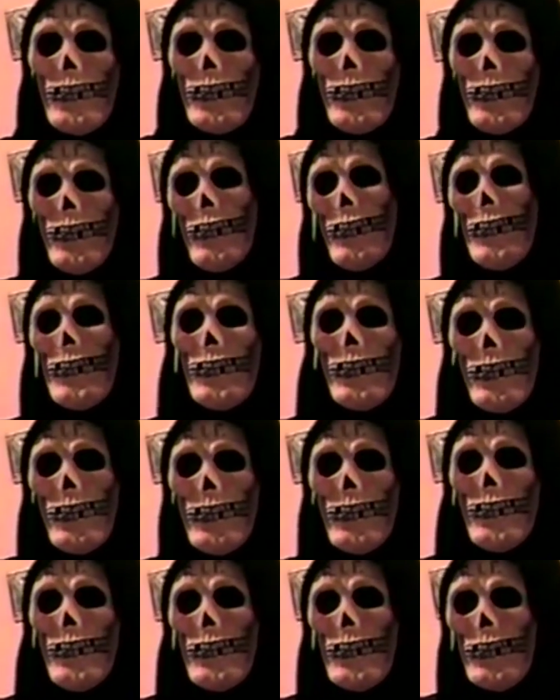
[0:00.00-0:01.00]
The man, you
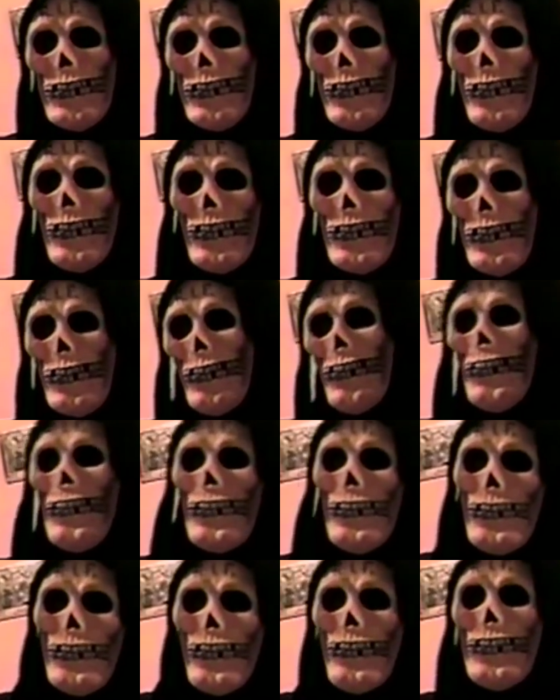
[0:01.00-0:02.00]
know me. My
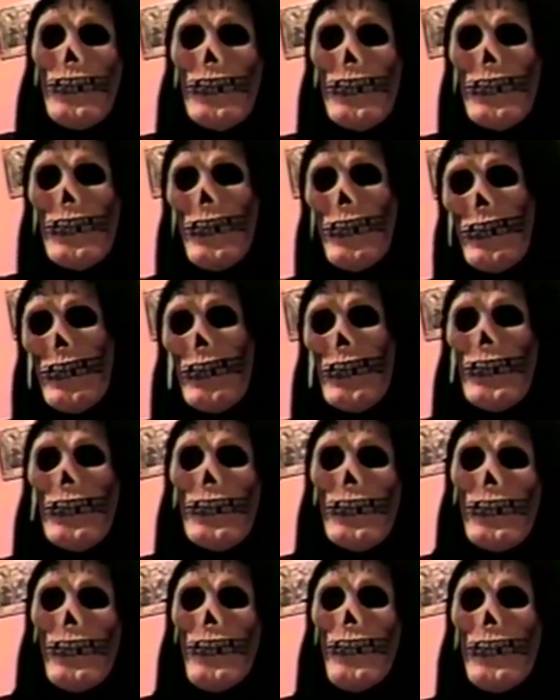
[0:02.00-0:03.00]
name is Jack,
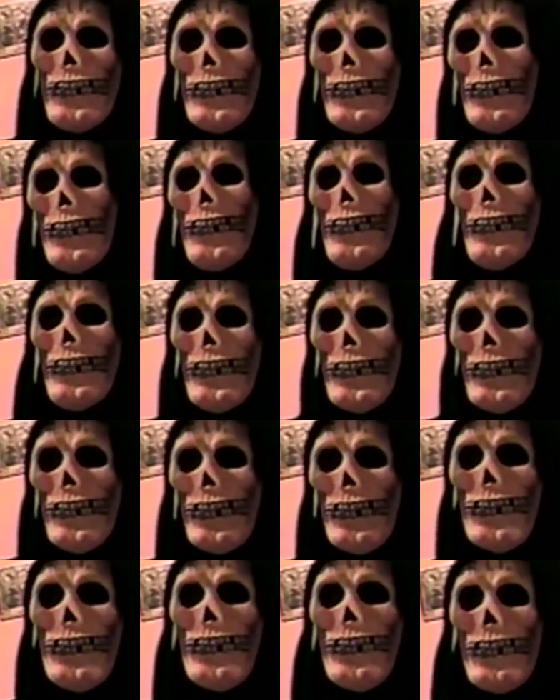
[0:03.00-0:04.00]
the man.
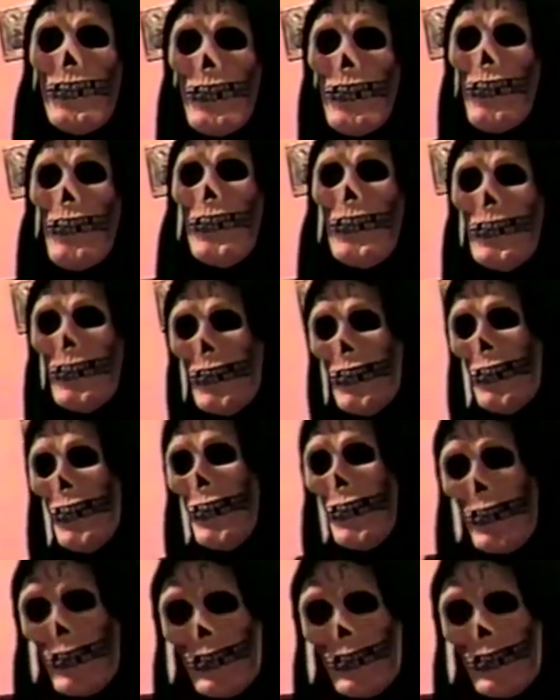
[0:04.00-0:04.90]
Okay.